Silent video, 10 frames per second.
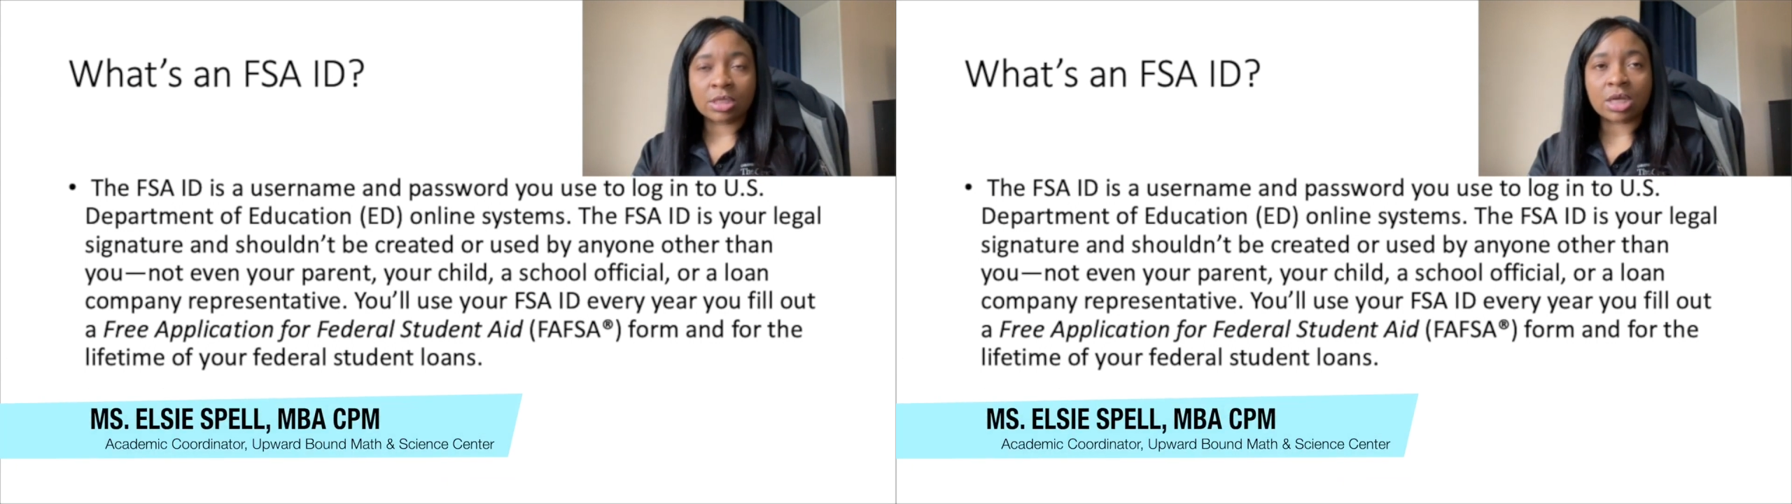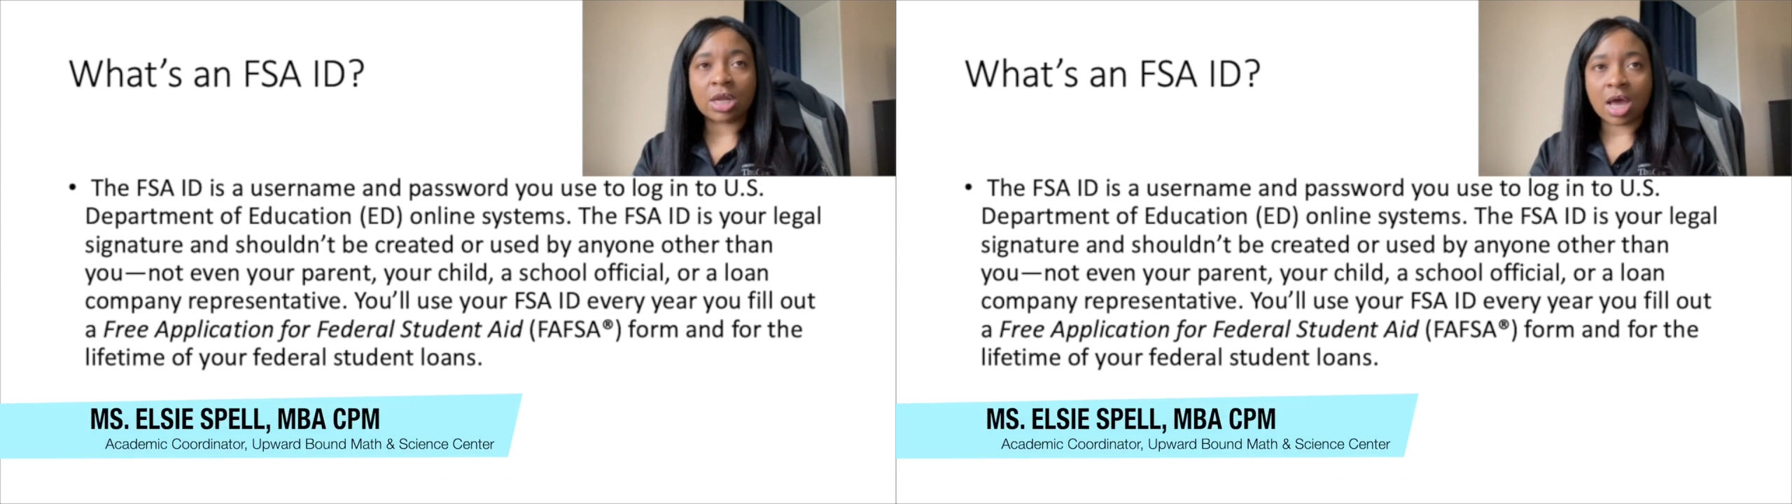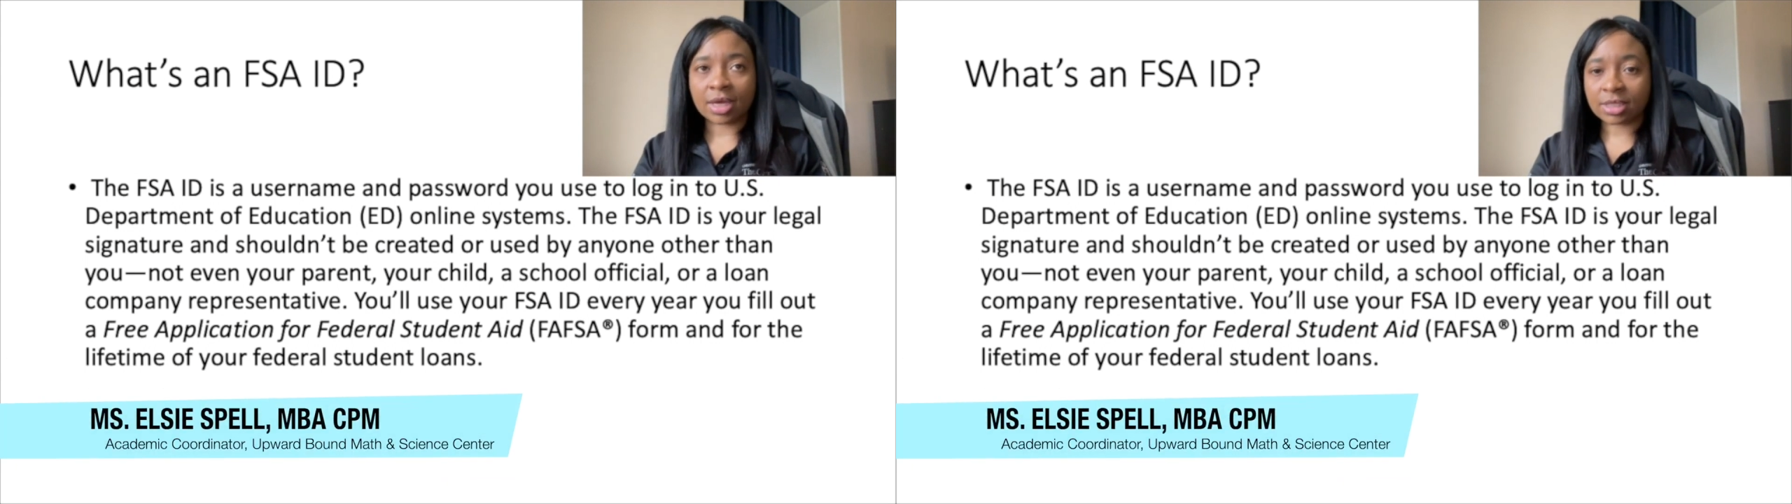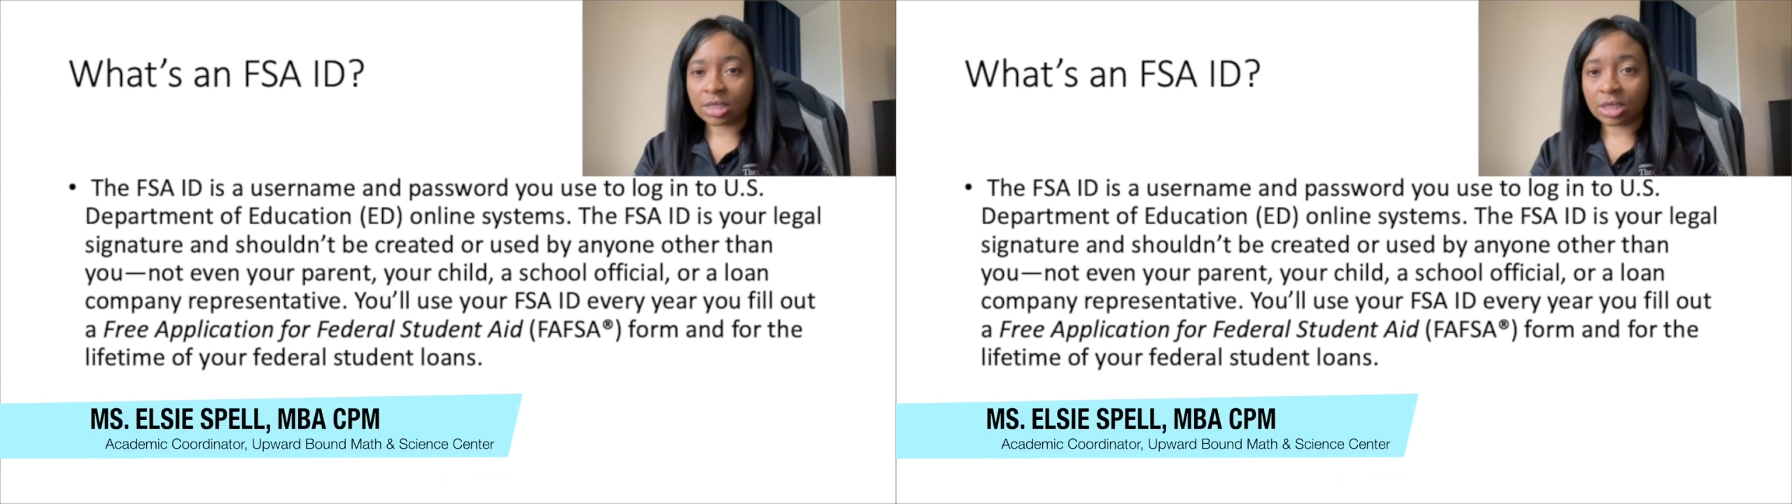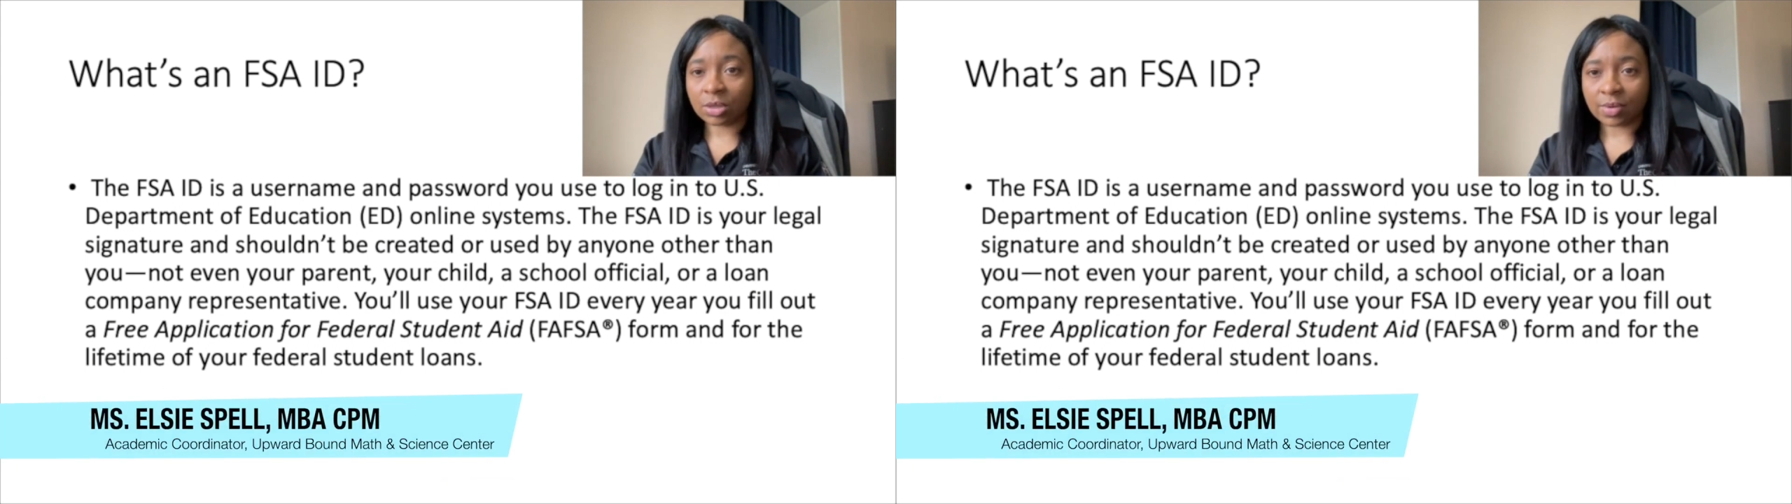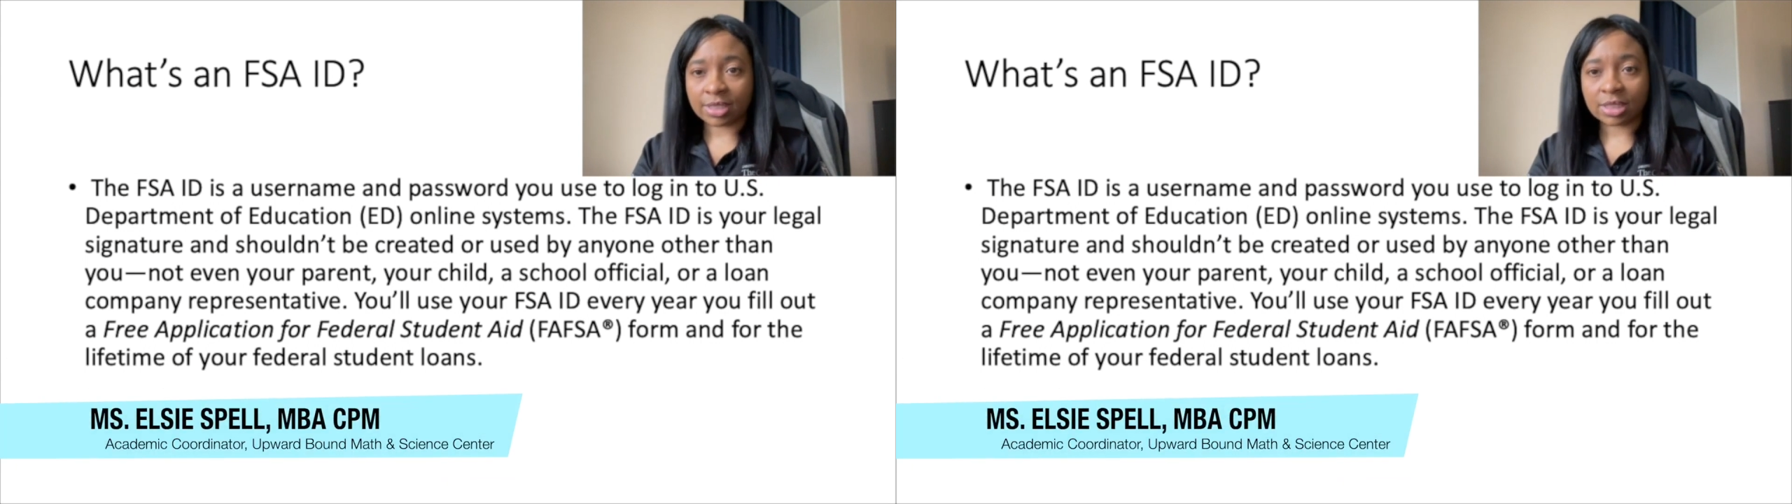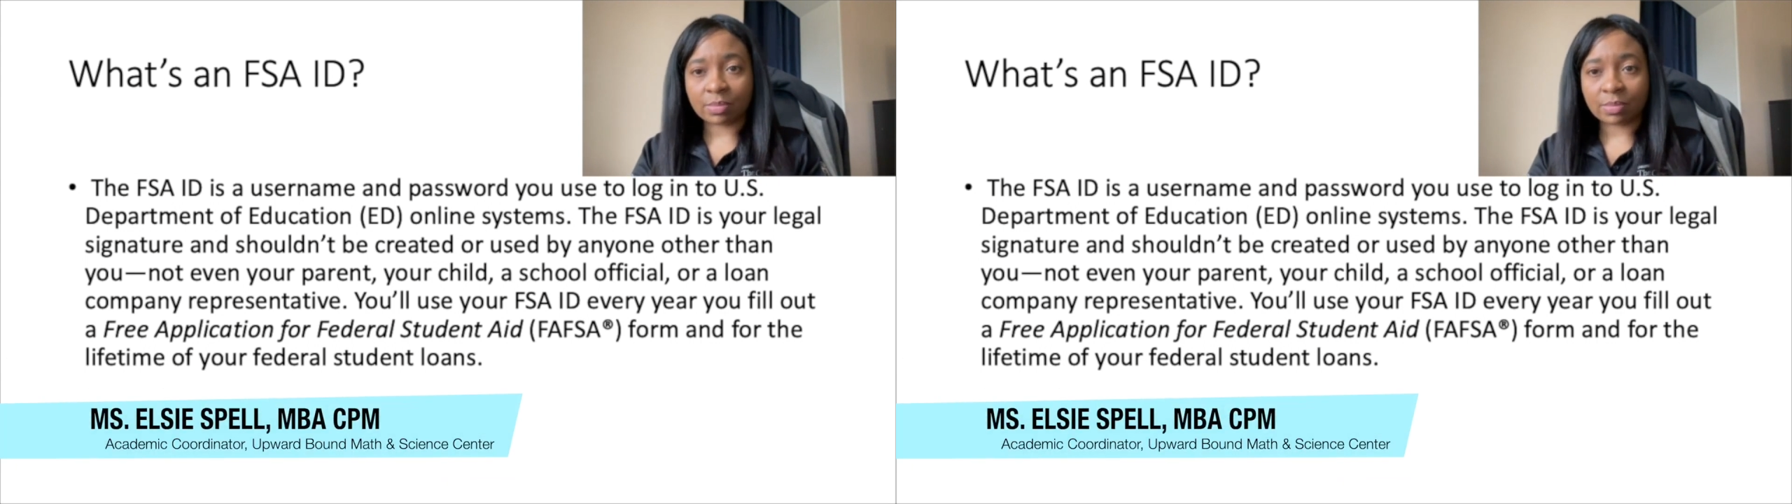to log into the U.S.